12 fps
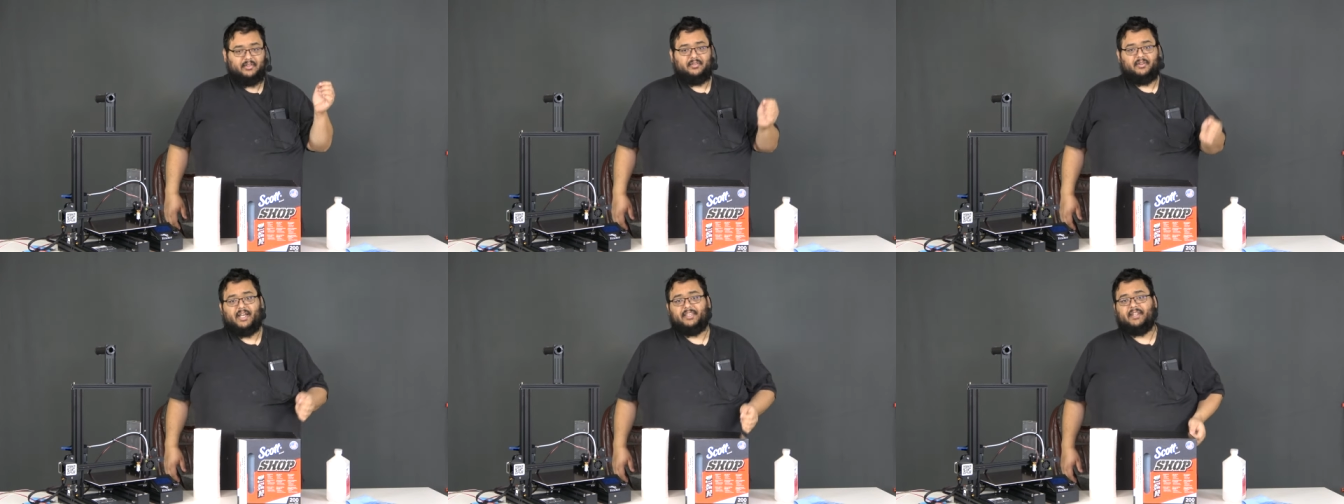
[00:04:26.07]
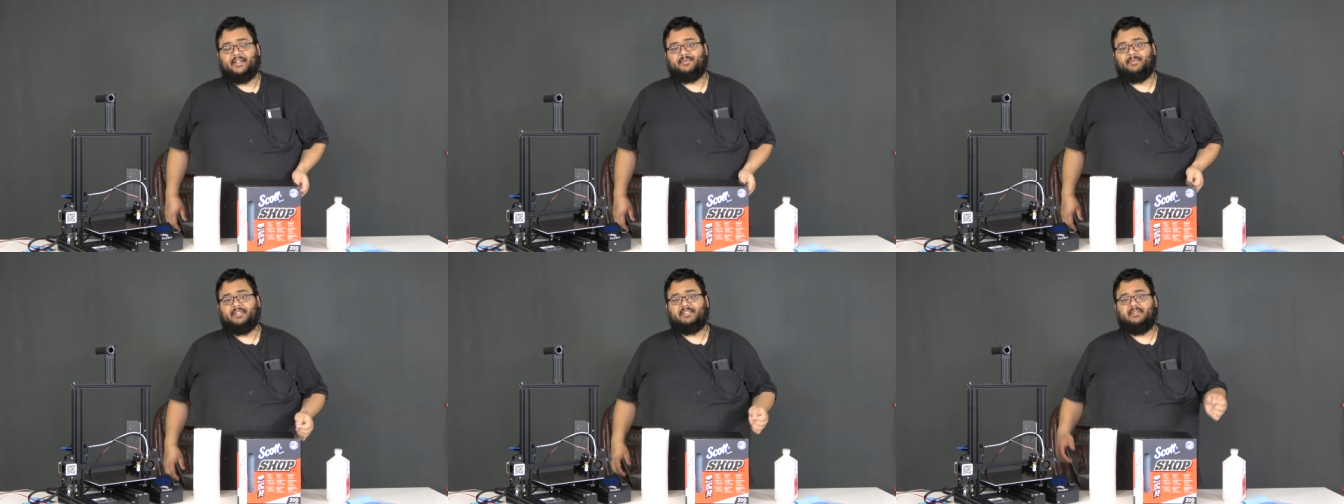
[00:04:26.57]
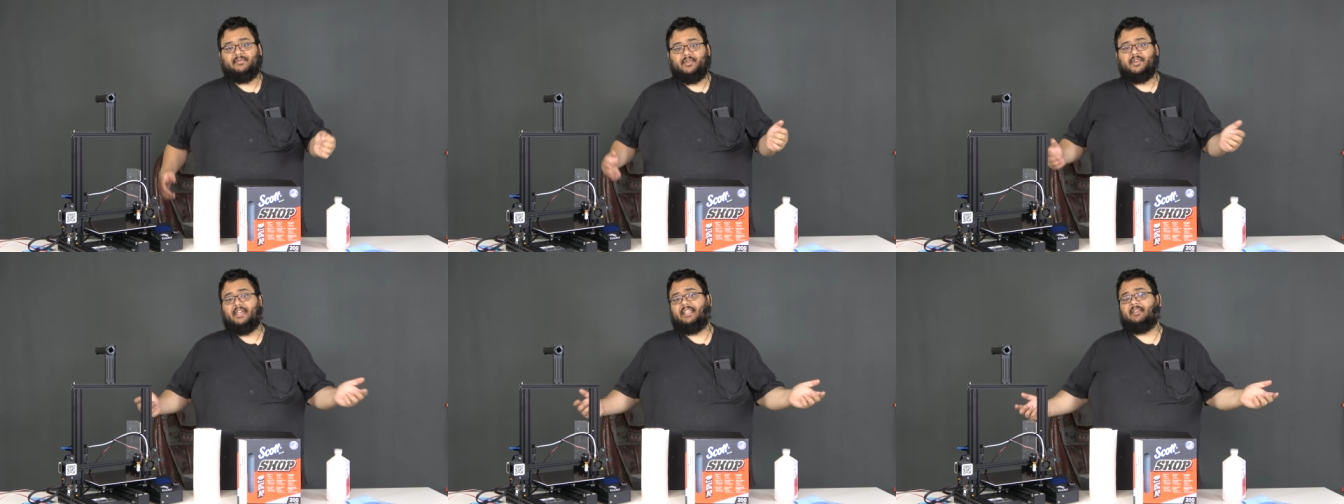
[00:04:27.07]
They're not that expensive. You
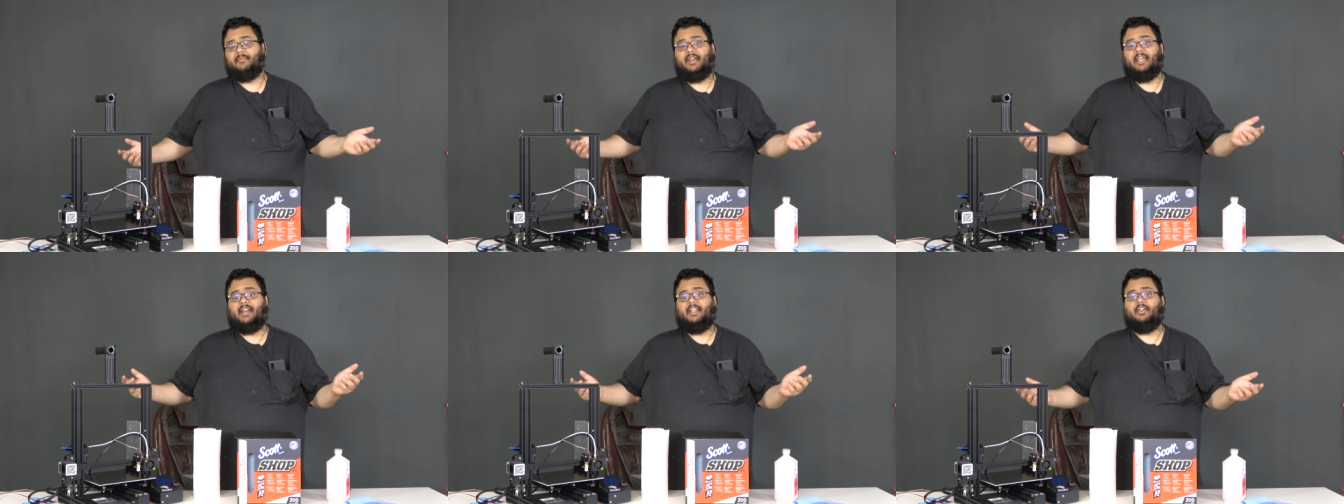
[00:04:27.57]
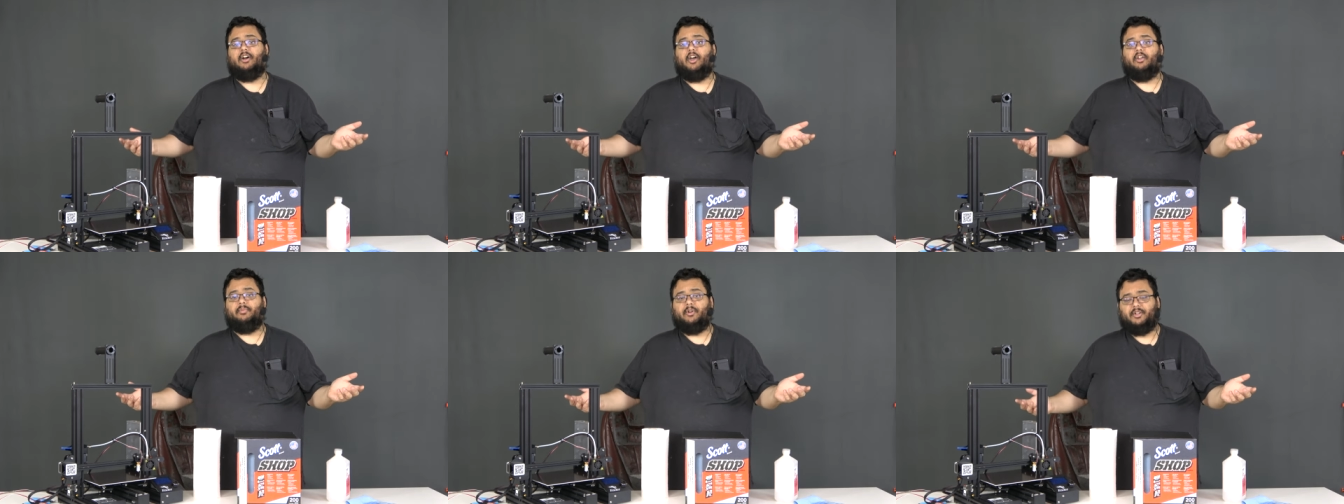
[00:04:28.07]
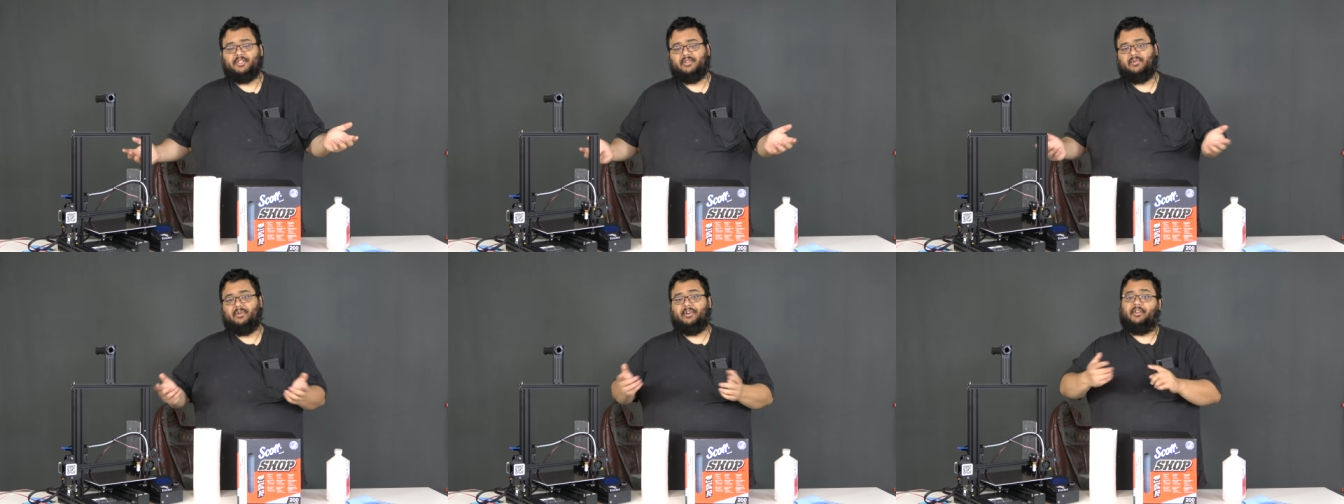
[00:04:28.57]
can get them at any auto parts store.